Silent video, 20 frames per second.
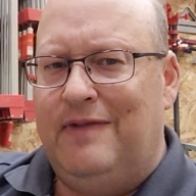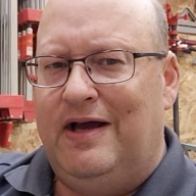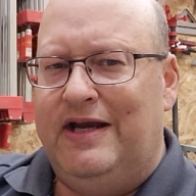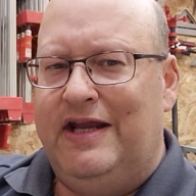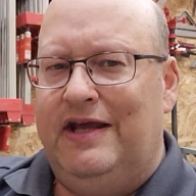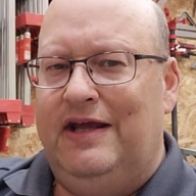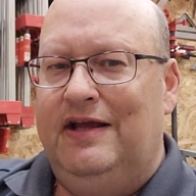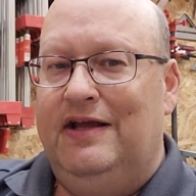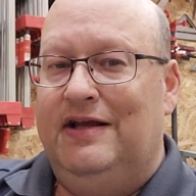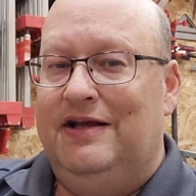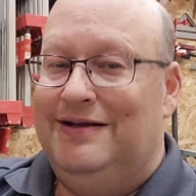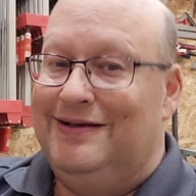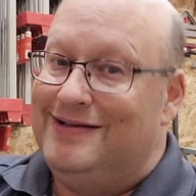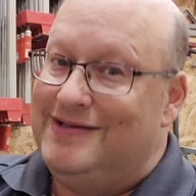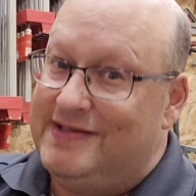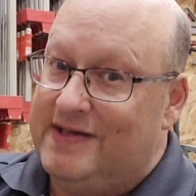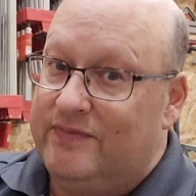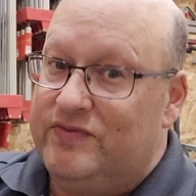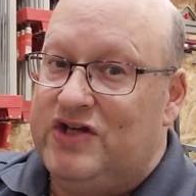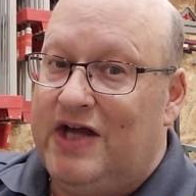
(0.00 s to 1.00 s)
money,
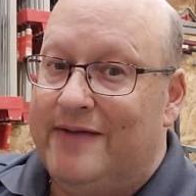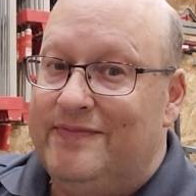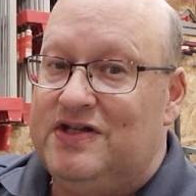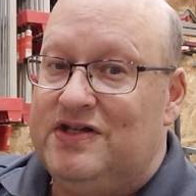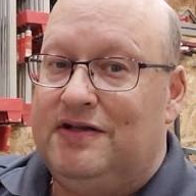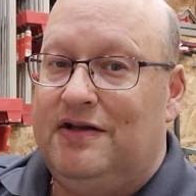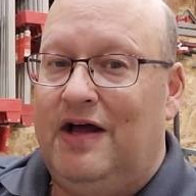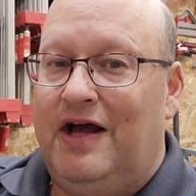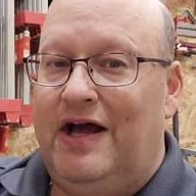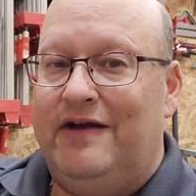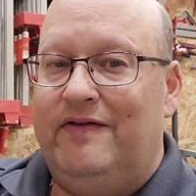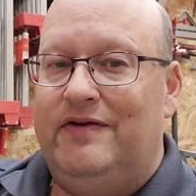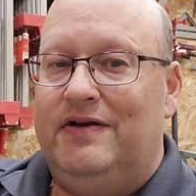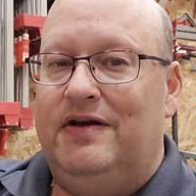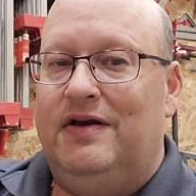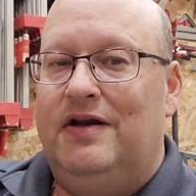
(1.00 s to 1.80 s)
sometimes a lot,